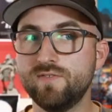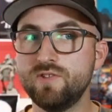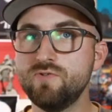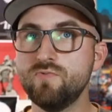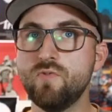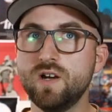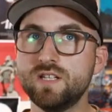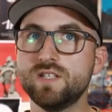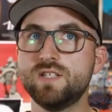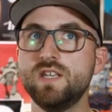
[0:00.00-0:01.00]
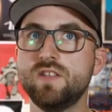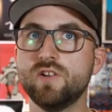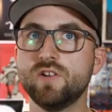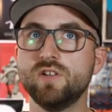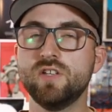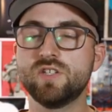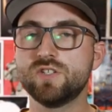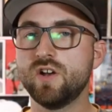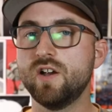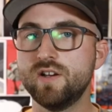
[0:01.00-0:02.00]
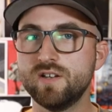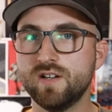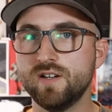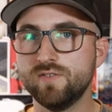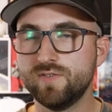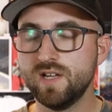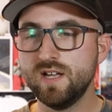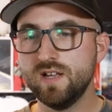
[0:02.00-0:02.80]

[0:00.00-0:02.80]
If you want to see the early start of